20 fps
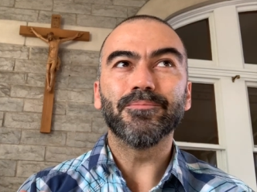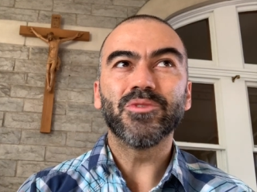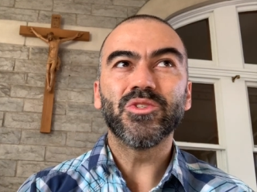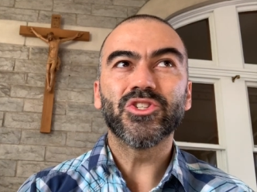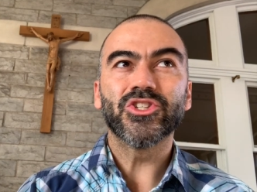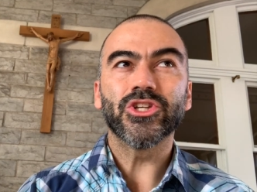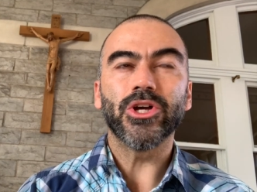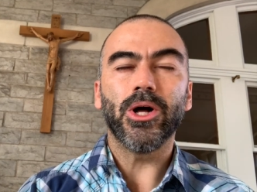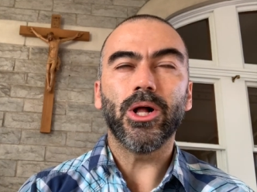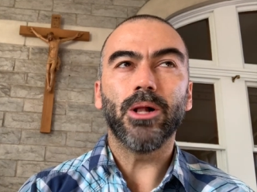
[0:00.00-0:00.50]

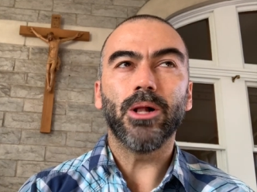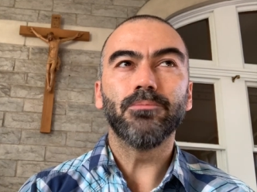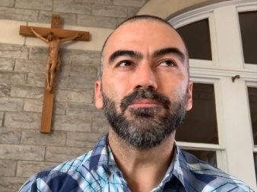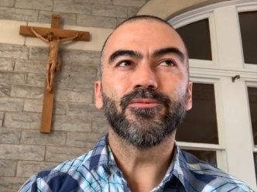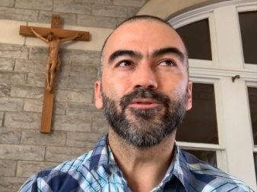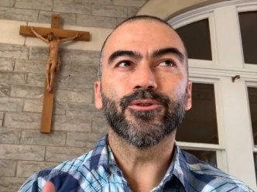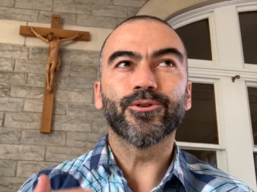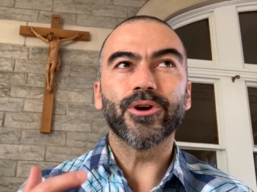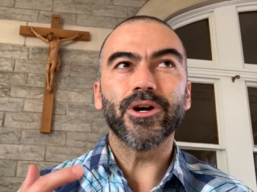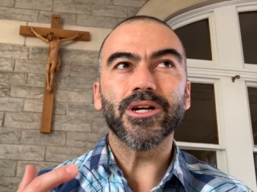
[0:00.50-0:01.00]
psalm
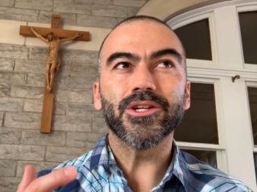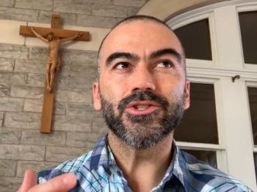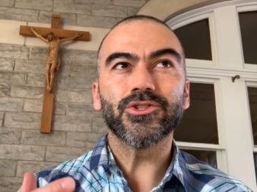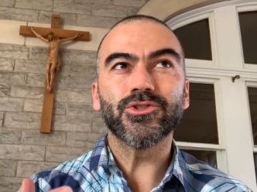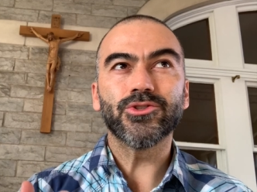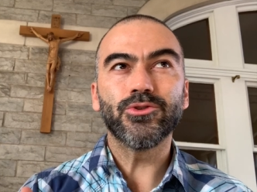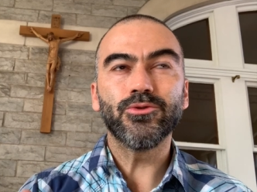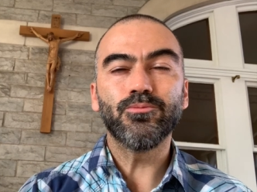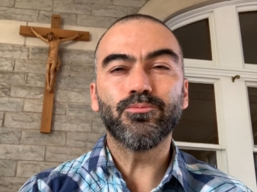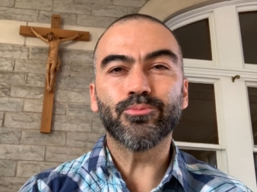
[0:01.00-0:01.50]
for
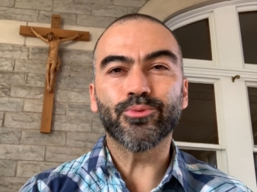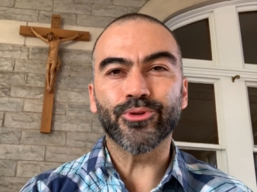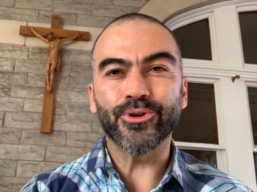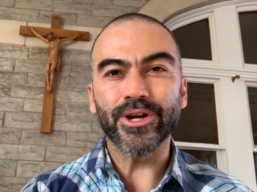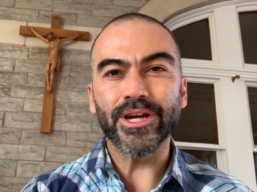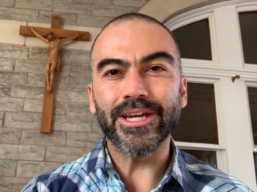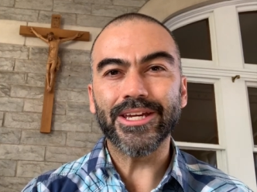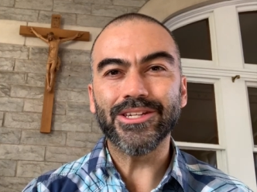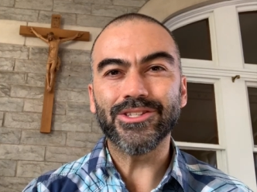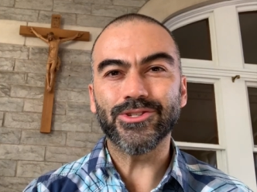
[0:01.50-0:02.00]
us to
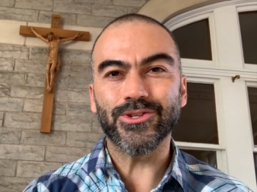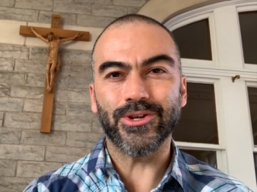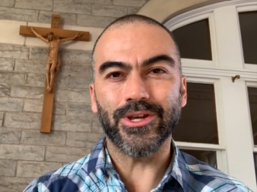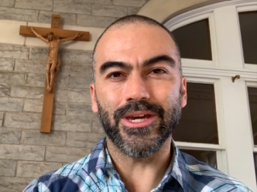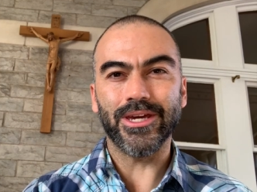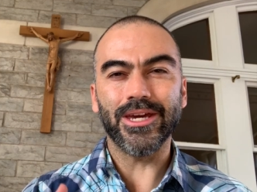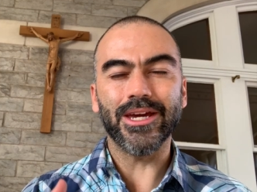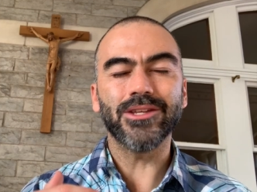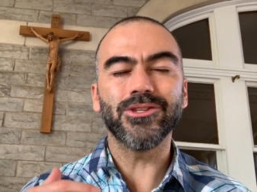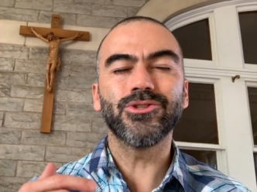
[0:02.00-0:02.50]
pray
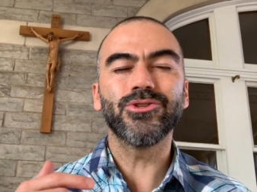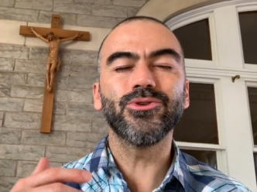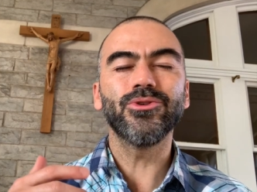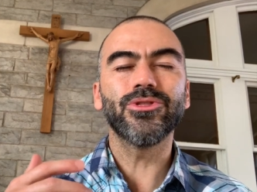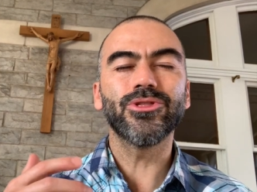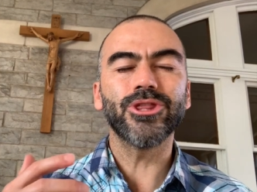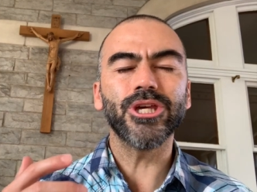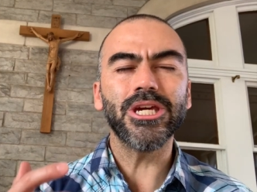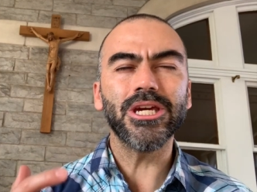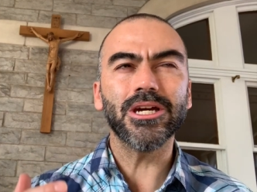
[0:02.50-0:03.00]
today and to
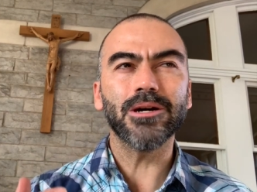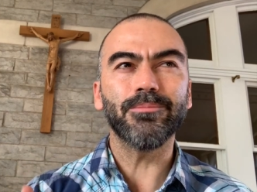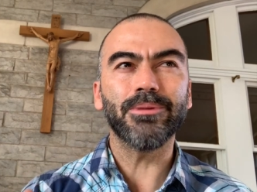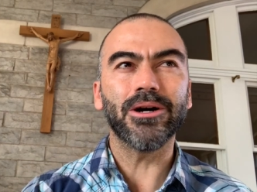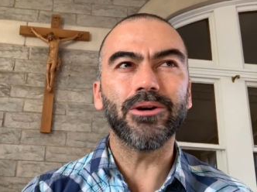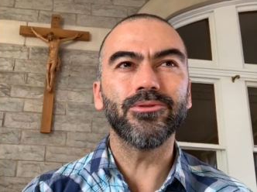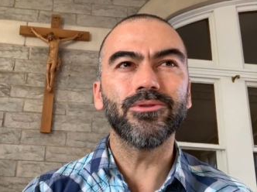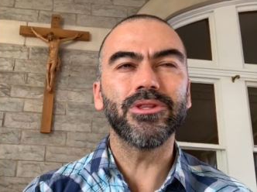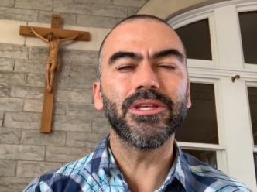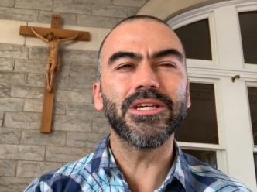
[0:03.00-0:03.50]
think
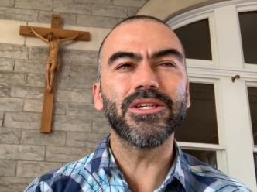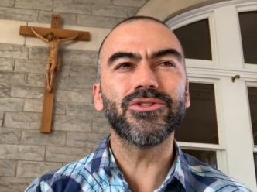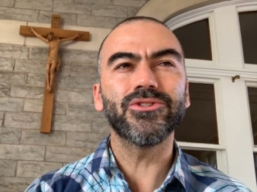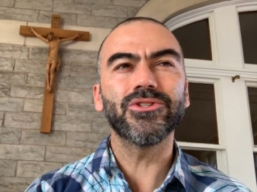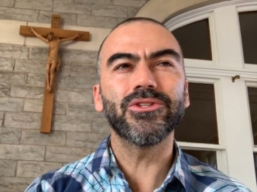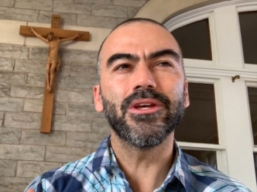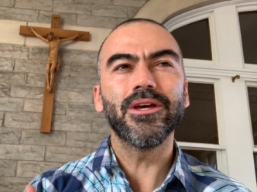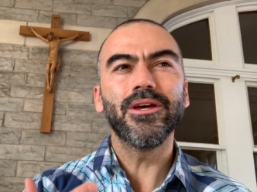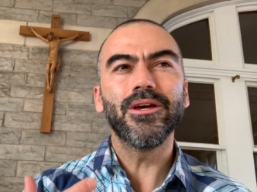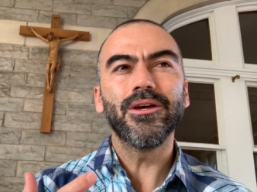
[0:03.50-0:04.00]
about
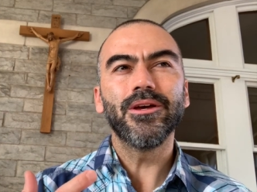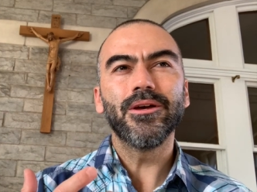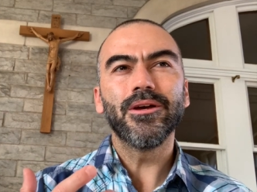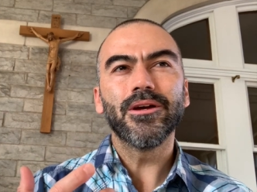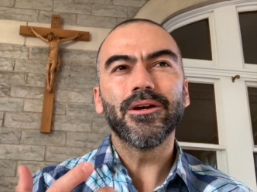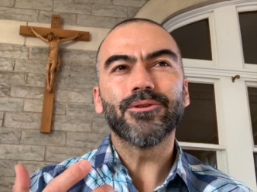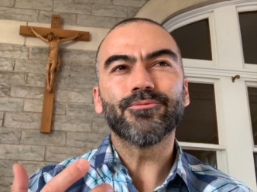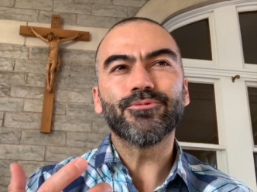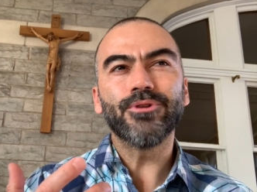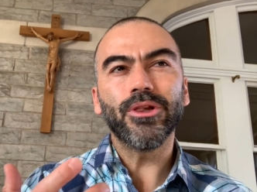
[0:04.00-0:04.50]
this
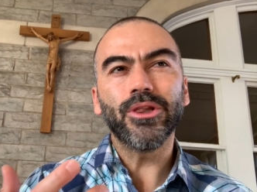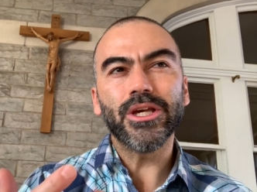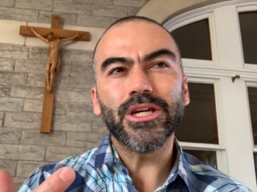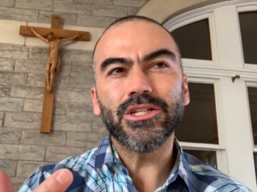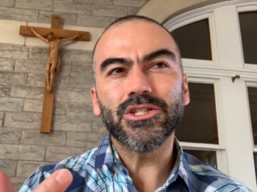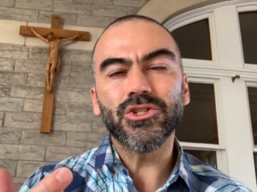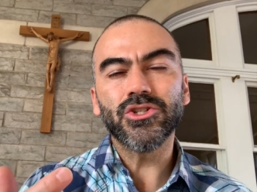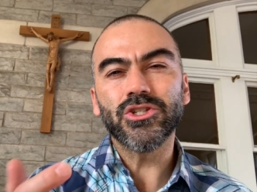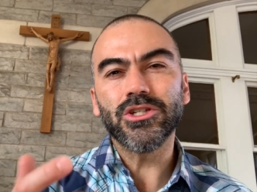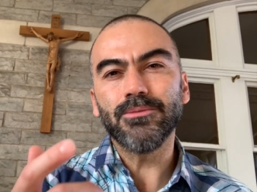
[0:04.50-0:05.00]

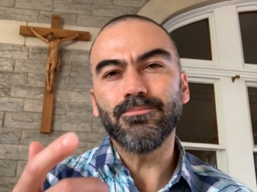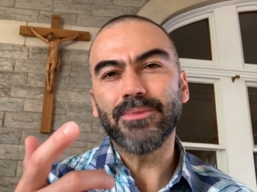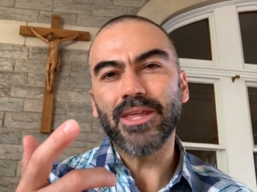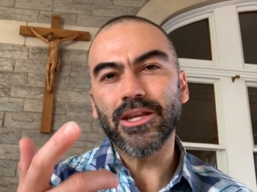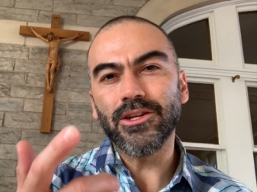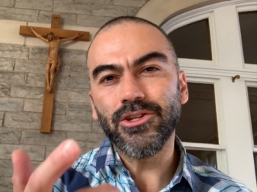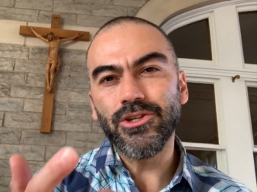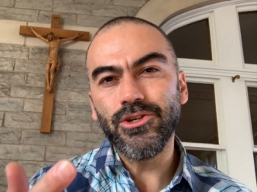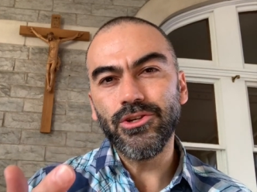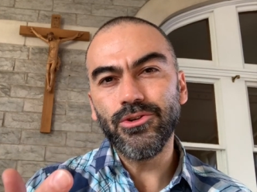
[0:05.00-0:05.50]
relationship
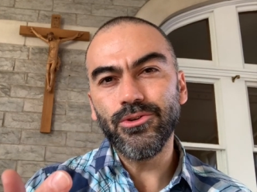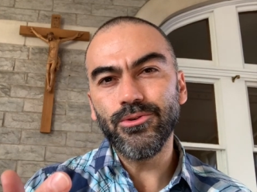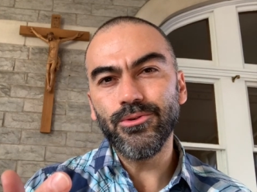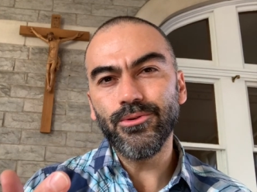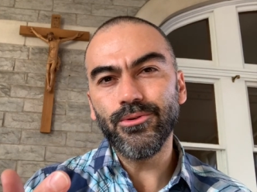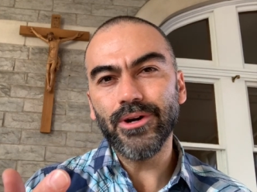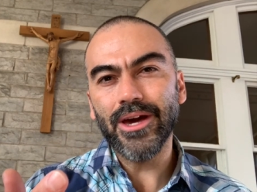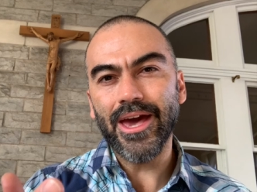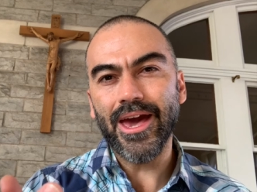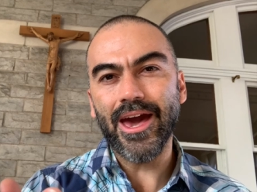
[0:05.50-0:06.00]
that
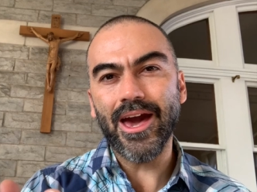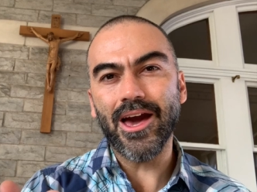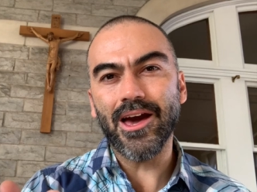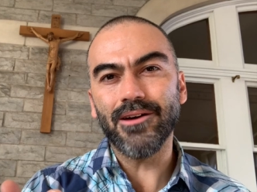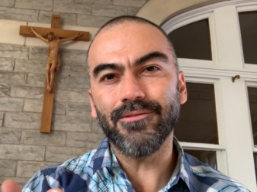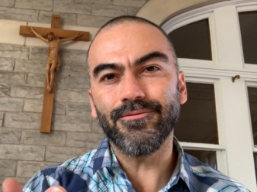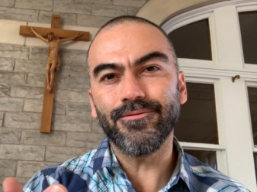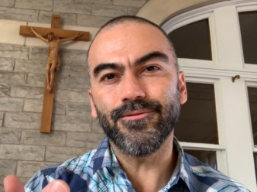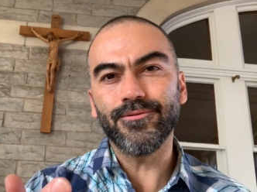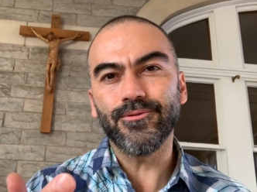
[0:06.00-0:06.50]
you
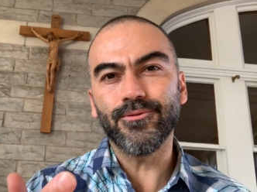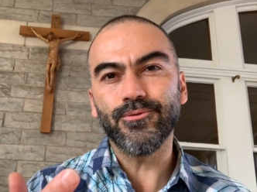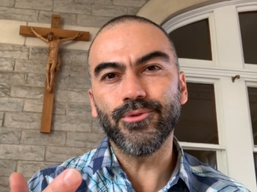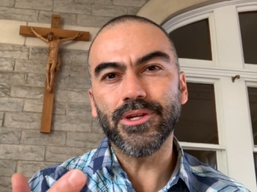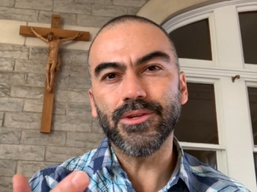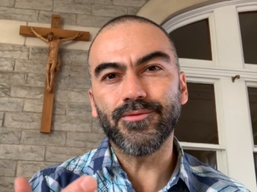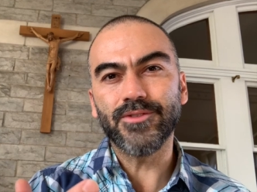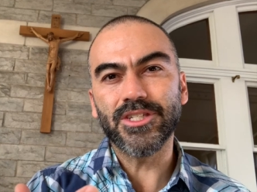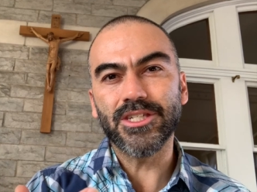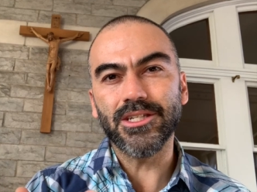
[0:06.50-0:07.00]
have
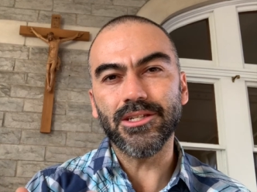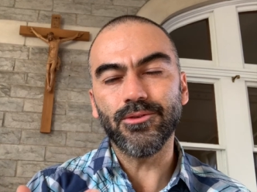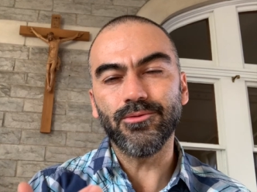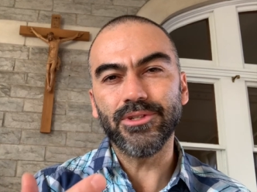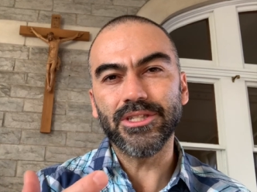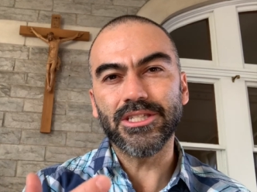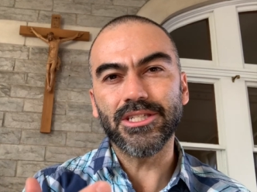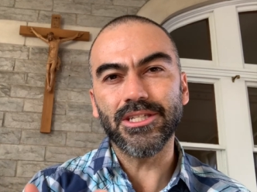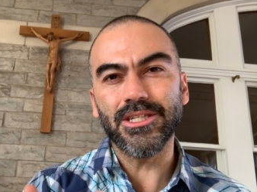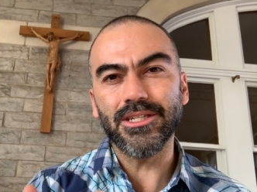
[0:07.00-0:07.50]
with
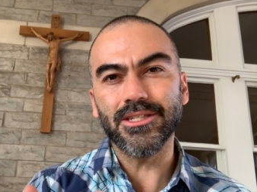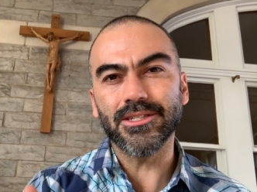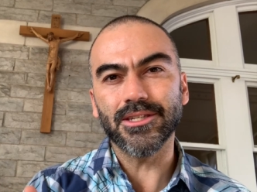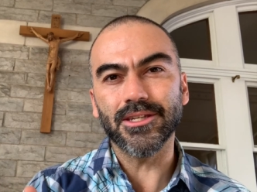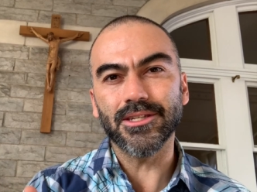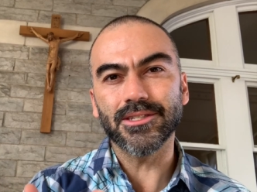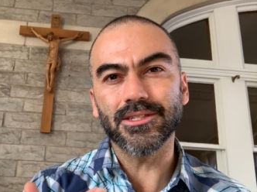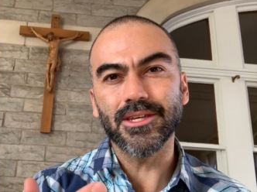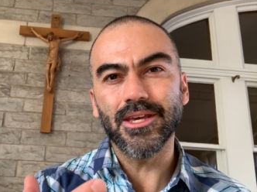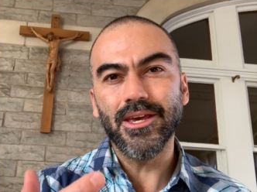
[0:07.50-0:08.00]

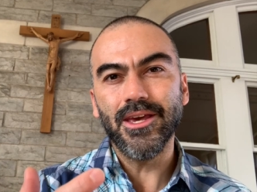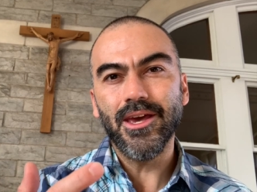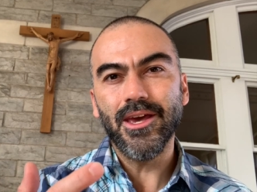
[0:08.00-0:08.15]
Jesus